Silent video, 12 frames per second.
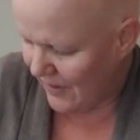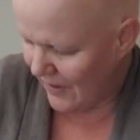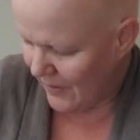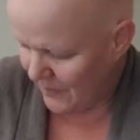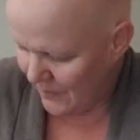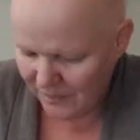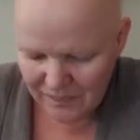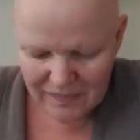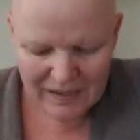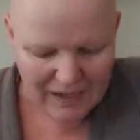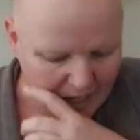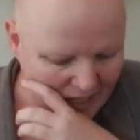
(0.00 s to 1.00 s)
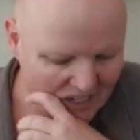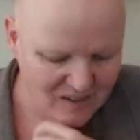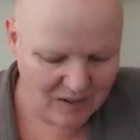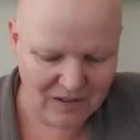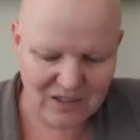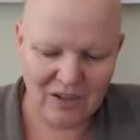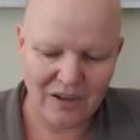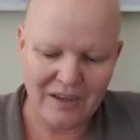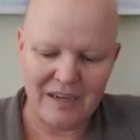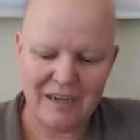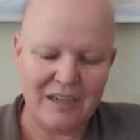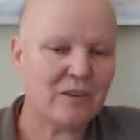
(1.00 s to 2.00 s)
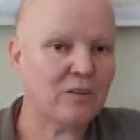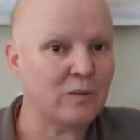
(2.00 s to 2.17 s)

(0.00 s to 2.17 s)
you go. I can do the stocking knit